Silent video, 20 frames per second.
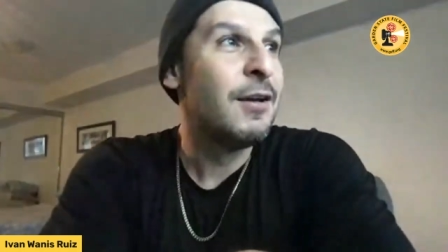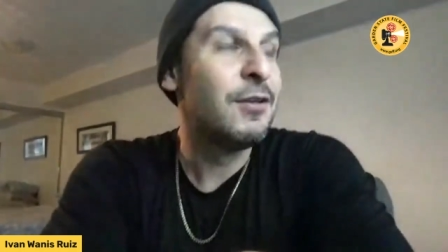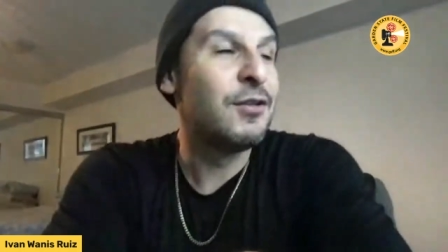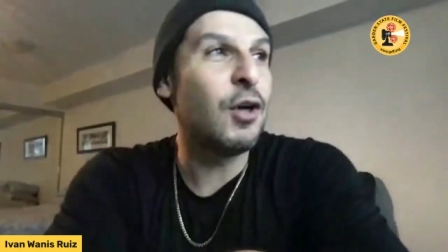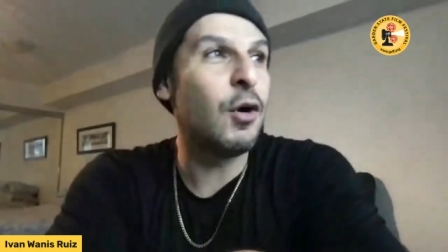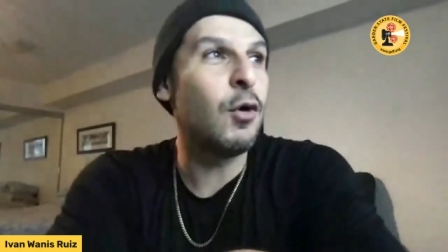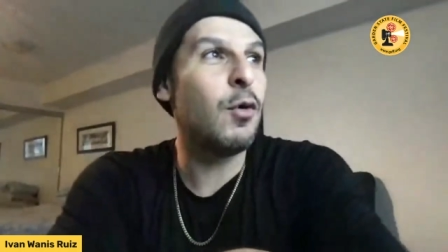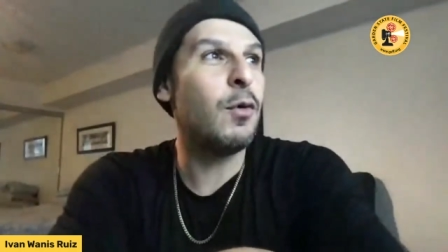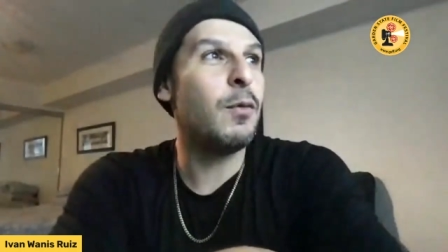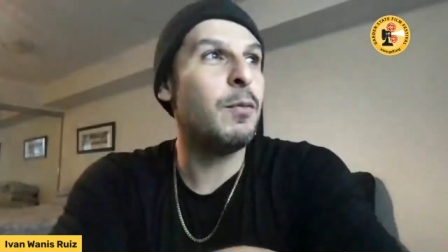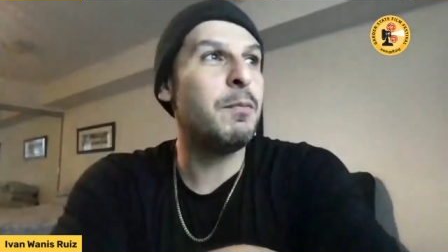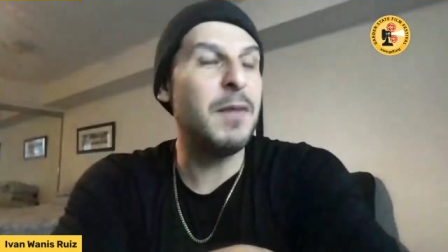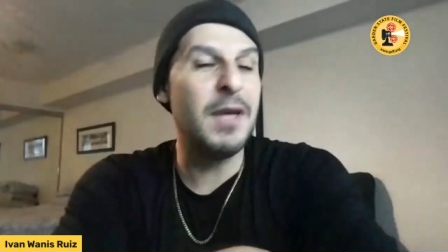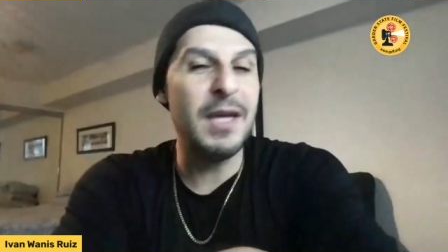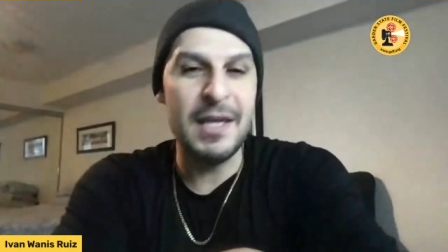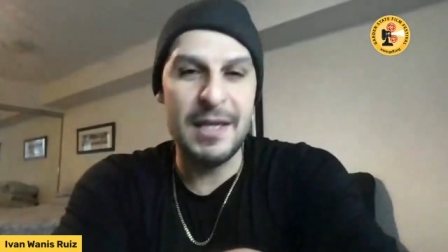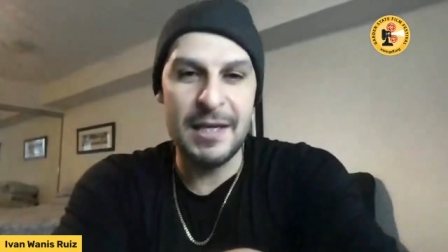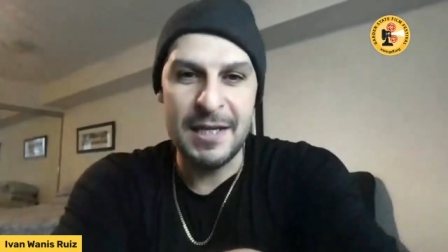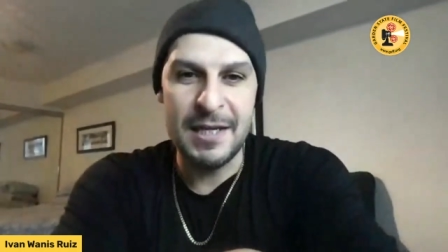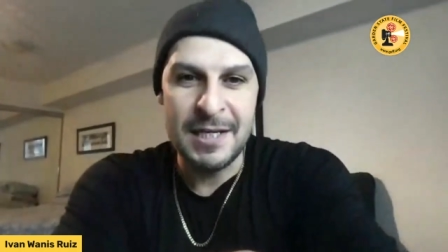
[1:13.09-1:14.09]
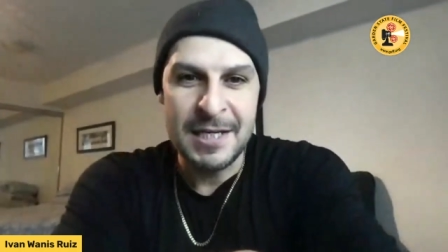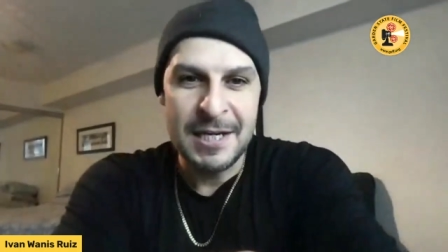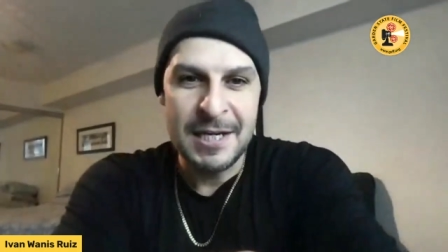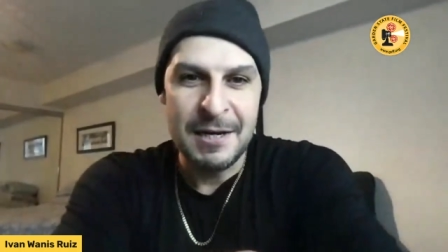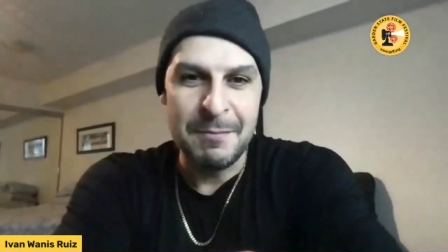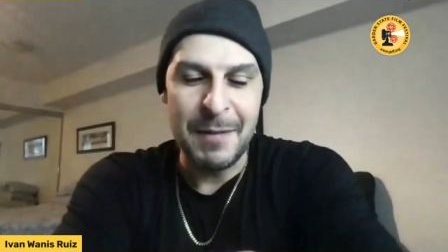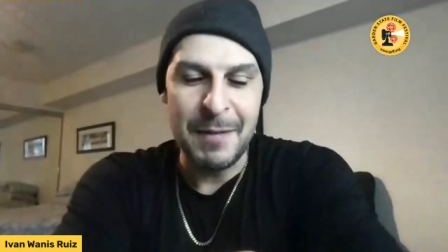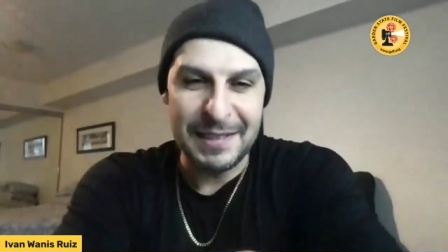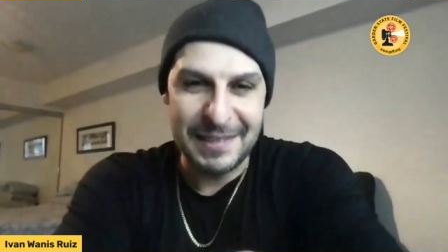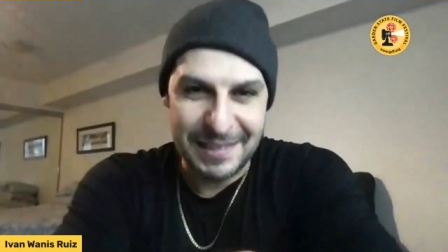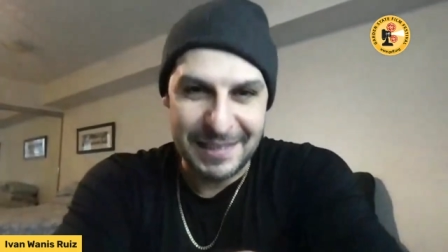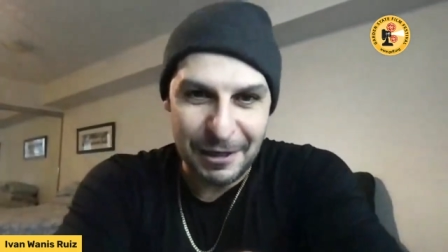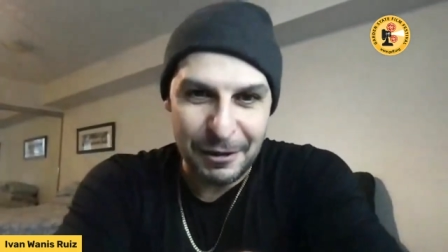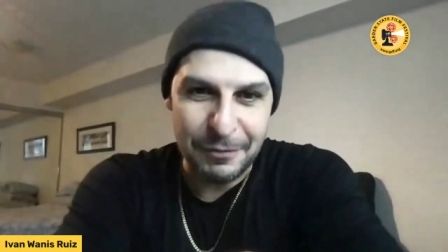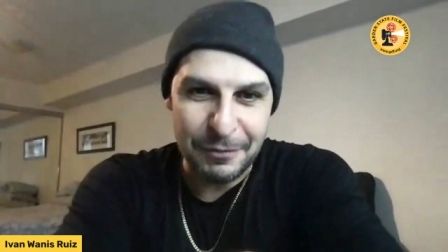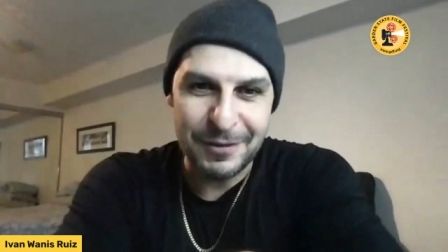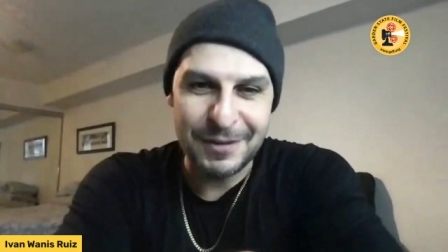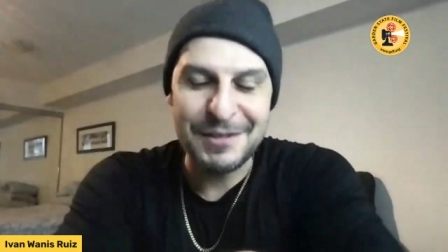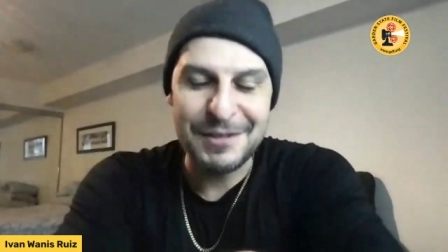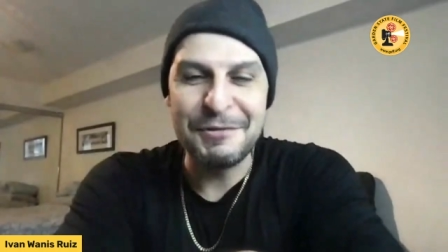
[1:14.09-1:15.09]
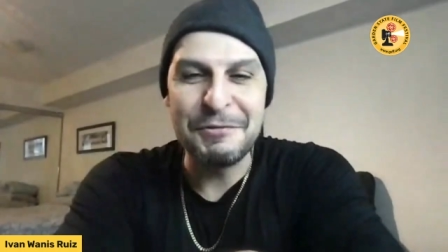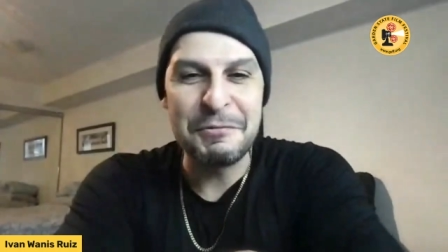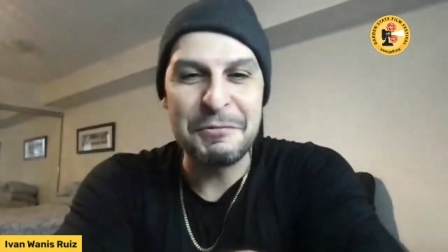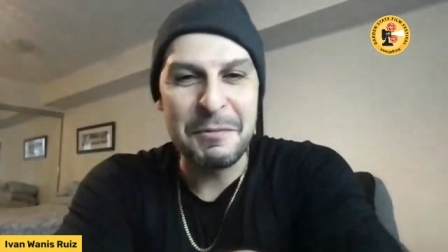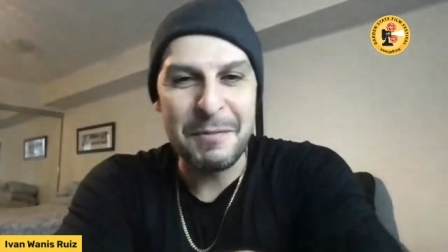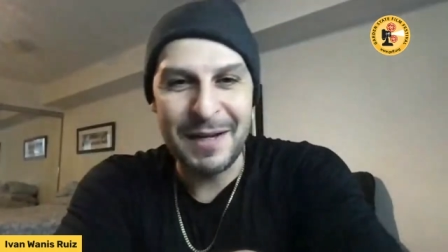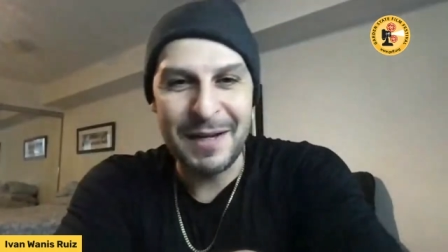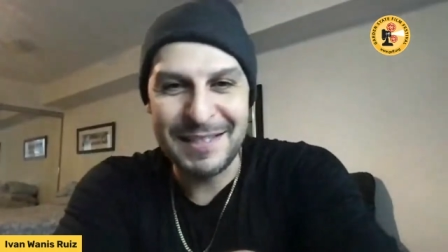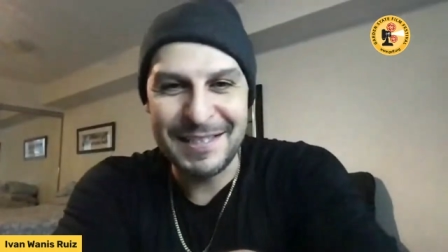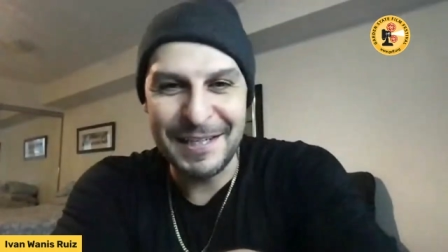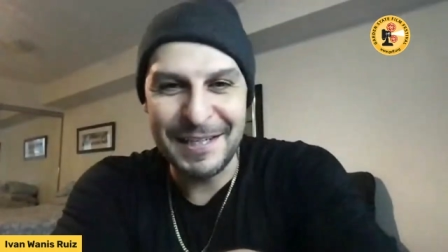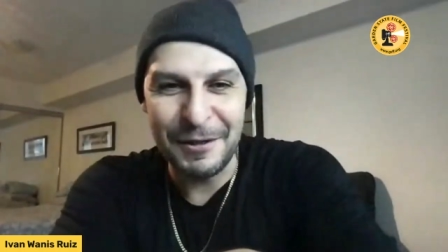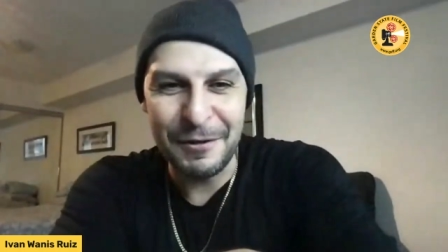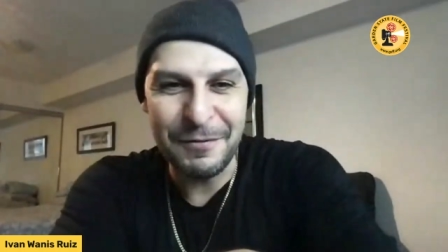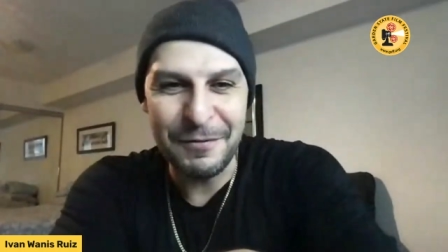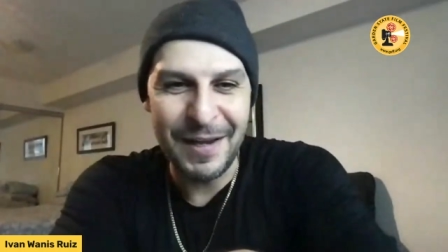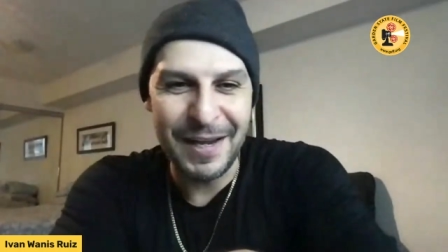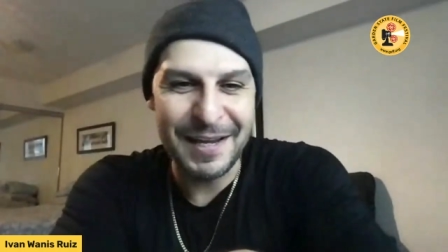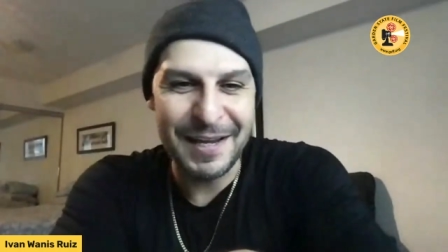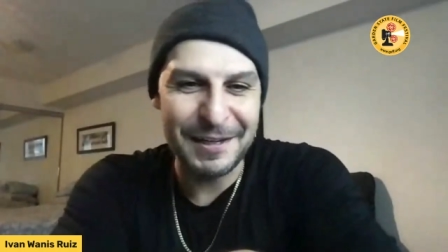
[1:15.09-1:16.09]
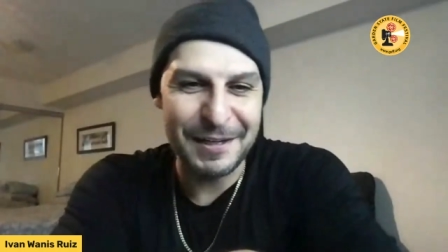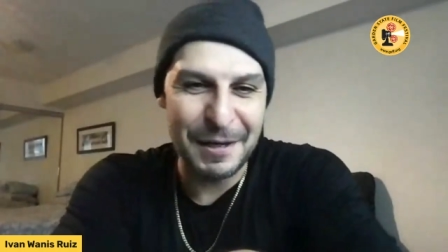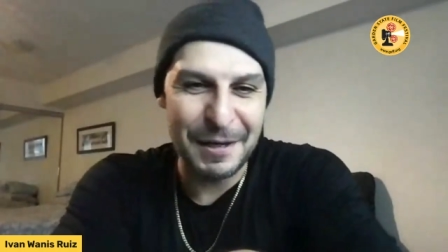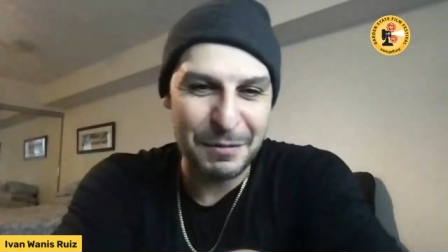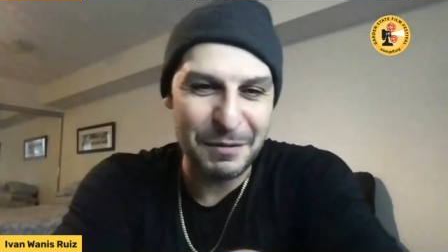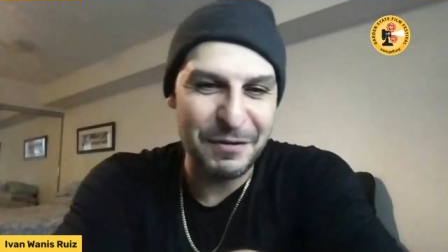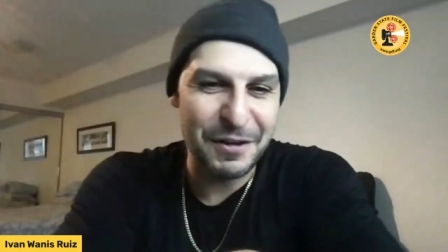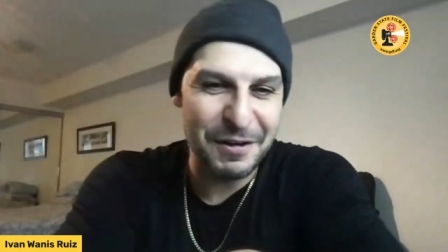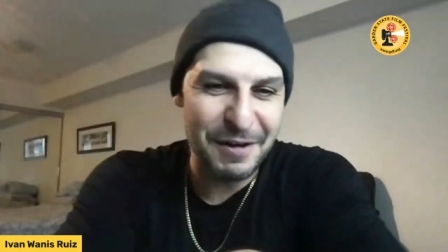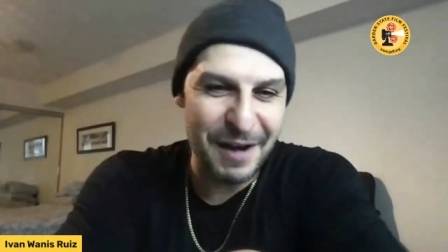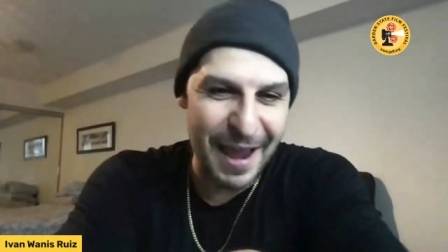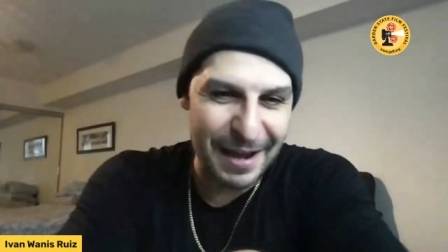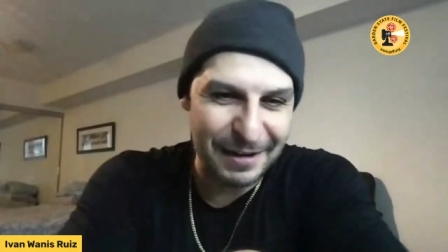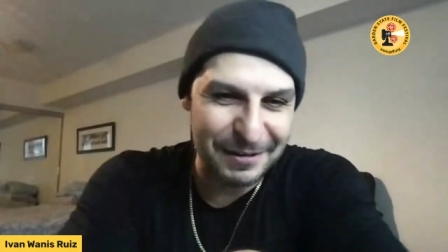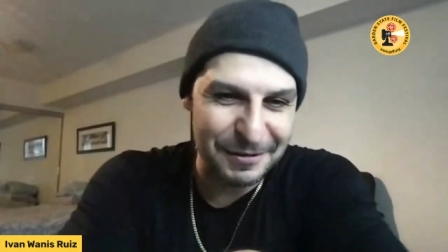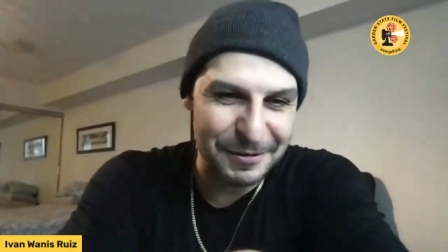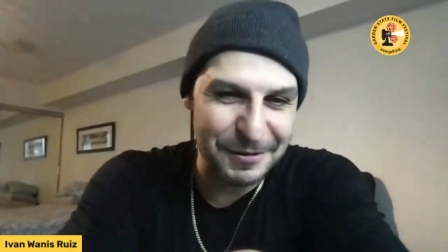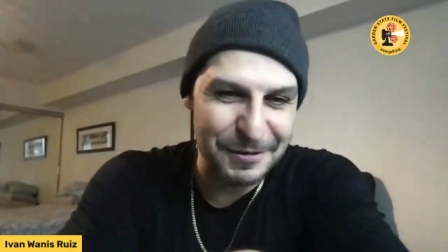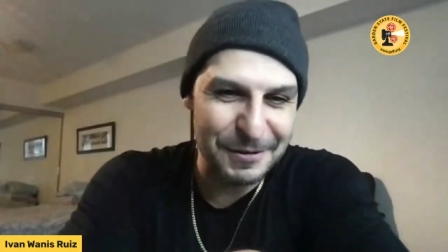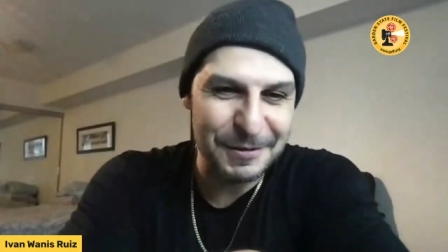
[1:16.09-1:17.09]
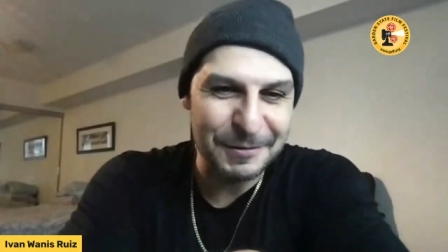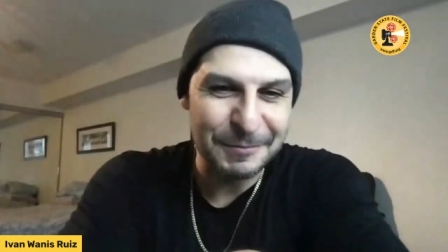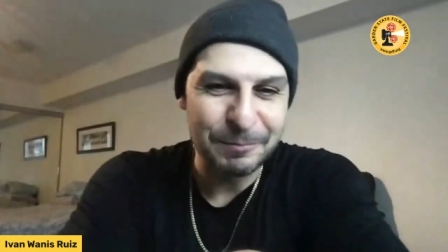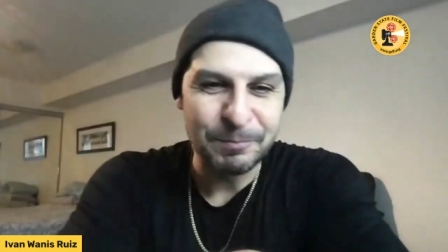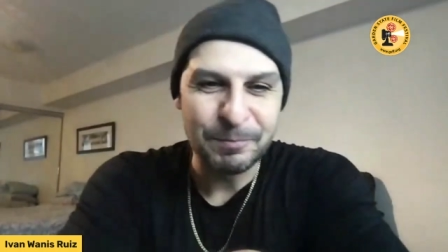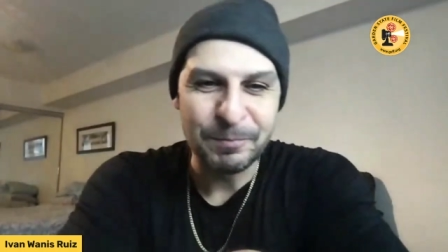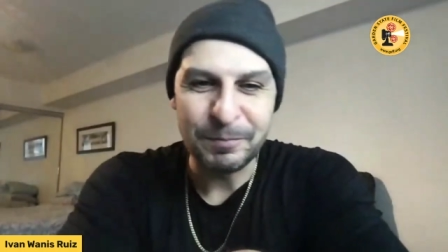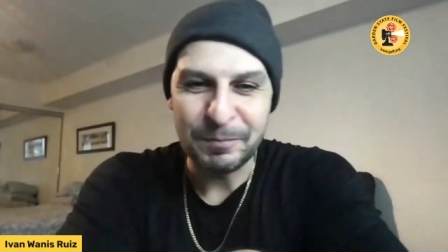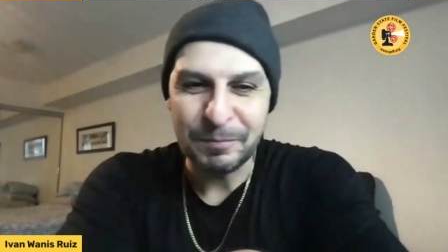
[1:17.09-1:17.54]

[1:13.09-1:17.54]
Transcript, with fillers: So me, myself, excuse me, myself, and a couple of other actors,